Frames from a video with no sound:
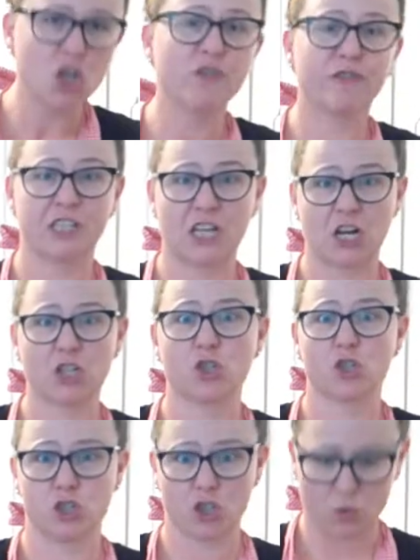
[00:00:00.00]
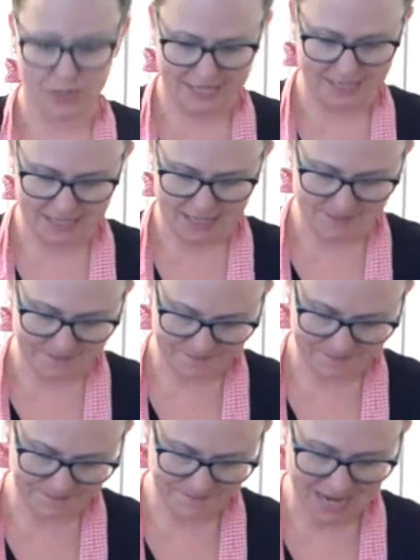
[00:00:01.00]
Frittatas are so easy
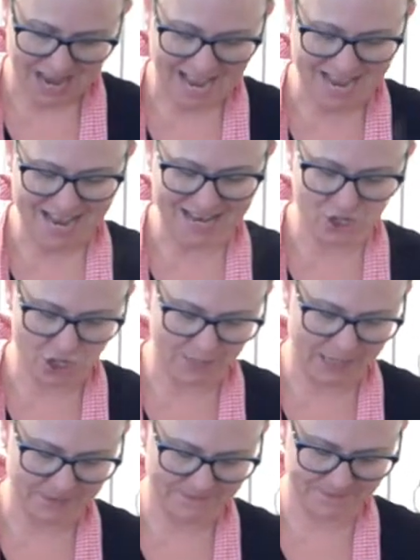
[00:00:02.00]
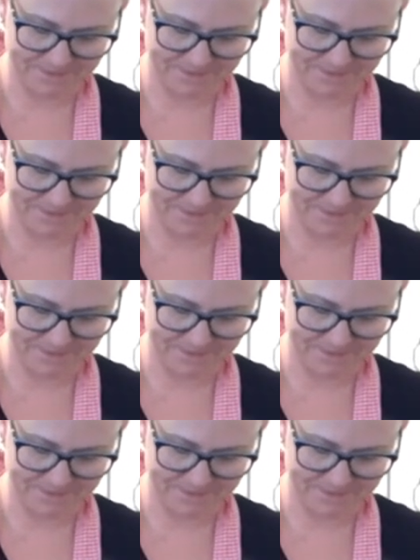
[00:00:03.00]
and yummy.